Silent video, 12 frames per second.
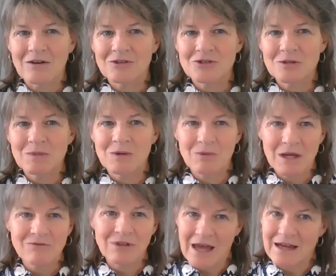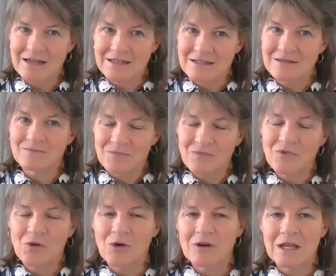should be red flags
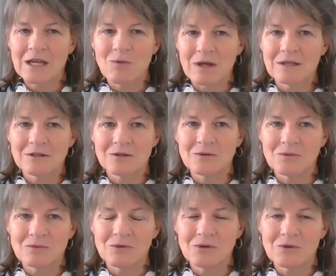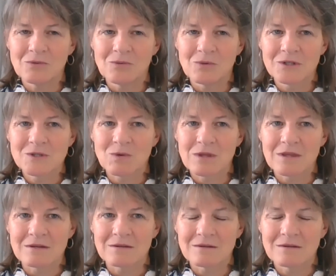for anyone who works with
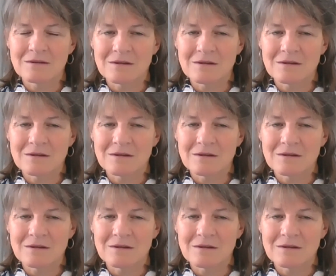the